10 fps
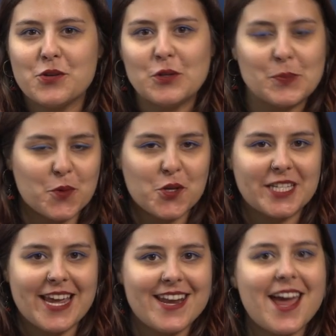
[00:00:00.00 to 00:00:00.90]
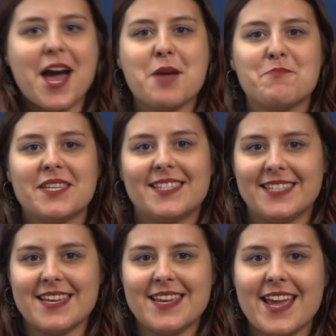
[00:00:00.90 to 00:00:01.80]
News Bulletin. I'm Miss
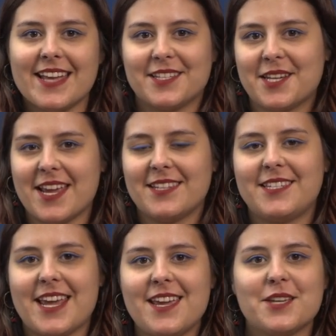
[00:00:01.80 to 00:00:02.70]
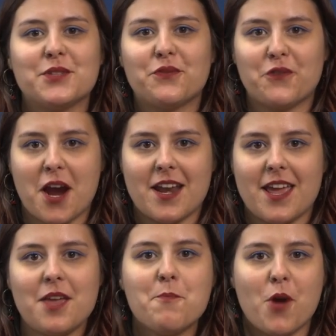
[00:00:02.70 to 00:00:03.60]
Z and today's date is
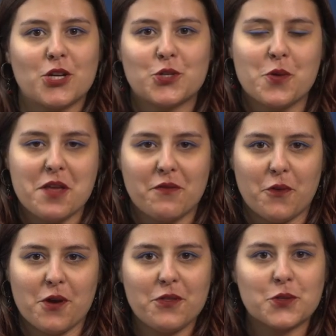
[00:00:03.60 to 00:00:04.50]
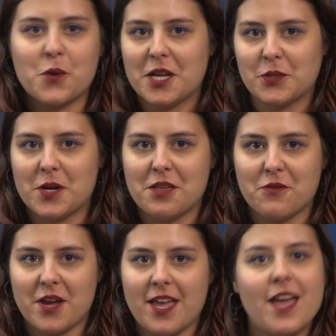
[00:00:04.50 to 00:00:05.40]
Friday, March 24th,
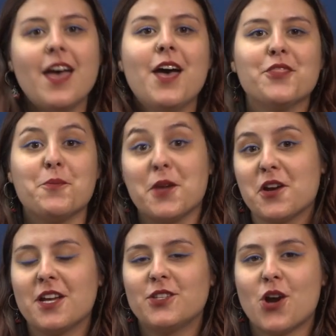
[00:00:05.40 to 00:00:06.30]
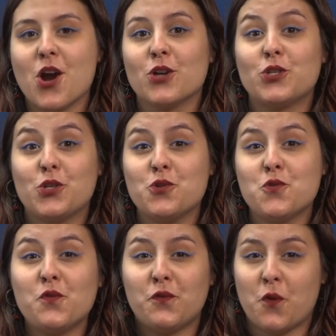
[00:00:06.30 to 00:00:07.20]
2023. The periods are
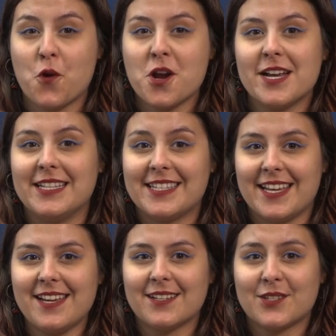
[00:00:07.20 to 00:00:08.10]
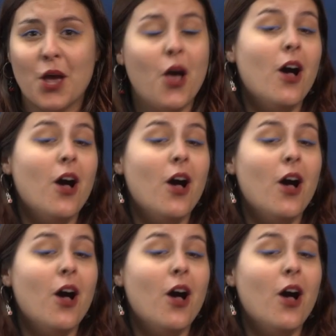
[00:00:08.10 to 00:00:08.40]
2, 4, and 6.